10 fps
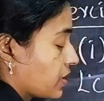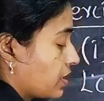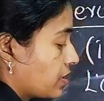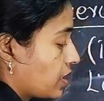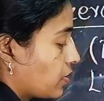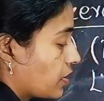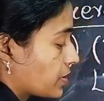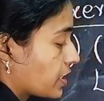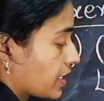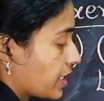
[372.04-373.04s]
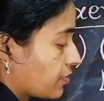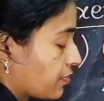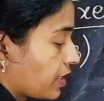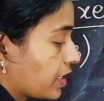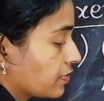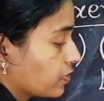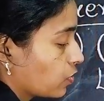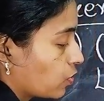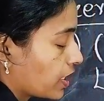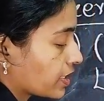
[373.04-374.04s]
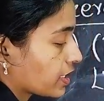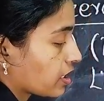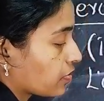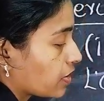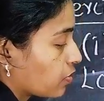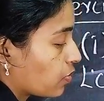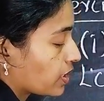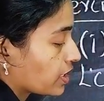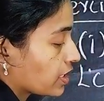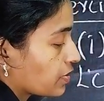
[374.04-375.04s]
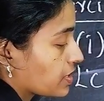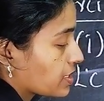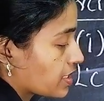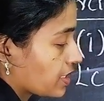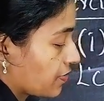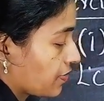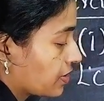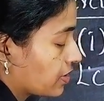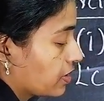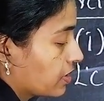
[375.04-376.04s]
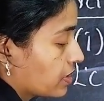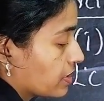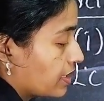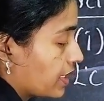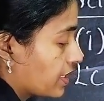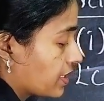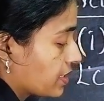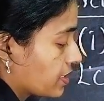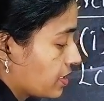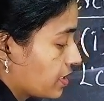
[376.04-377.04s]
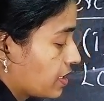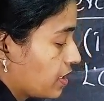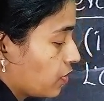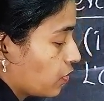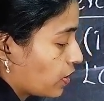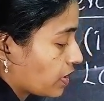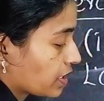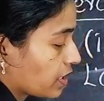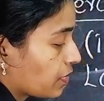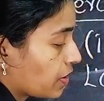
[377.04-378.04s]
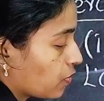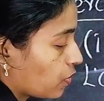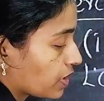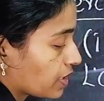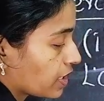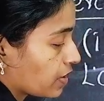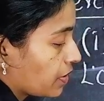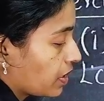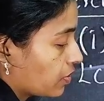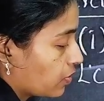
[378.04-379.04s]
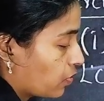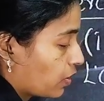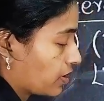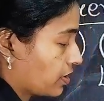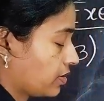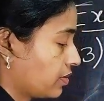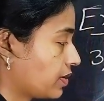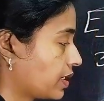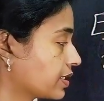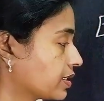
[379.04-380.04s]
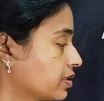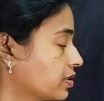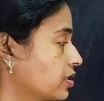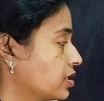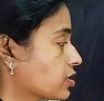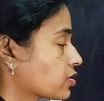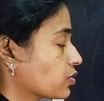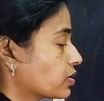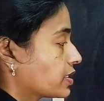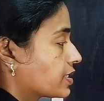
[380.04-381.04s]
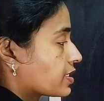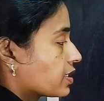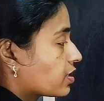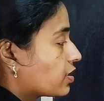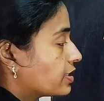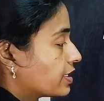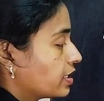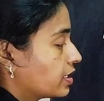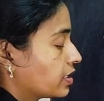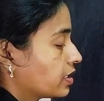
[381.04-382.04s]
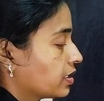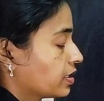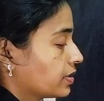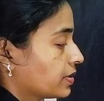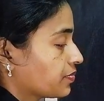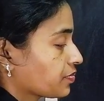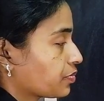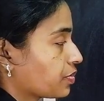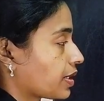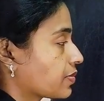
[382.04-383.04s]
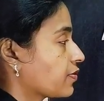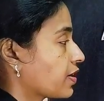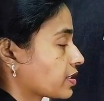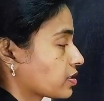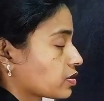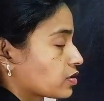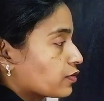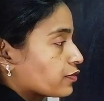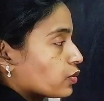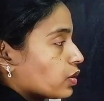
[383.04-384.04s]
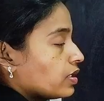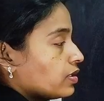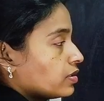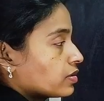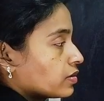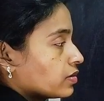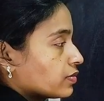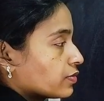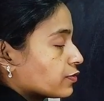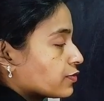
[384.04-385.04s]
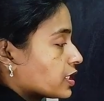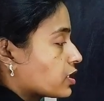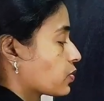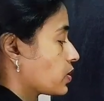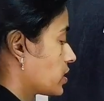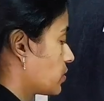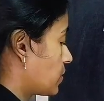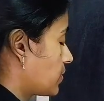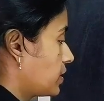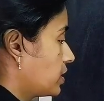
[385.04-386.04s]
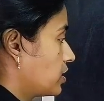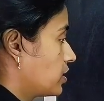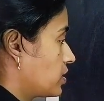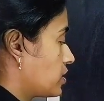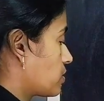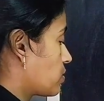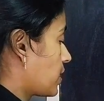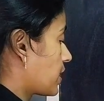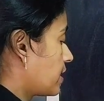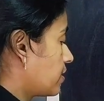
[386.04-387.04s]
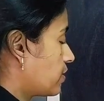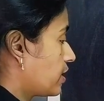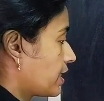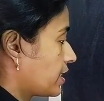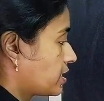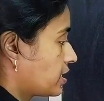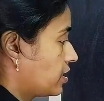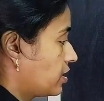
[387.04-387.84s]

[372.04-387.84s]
And now I'm taking 5, 1 comma 1 comma 7, then 1 comma 1 comma 1, right? So these are all the prime factors of 12, 15, 21. So I can write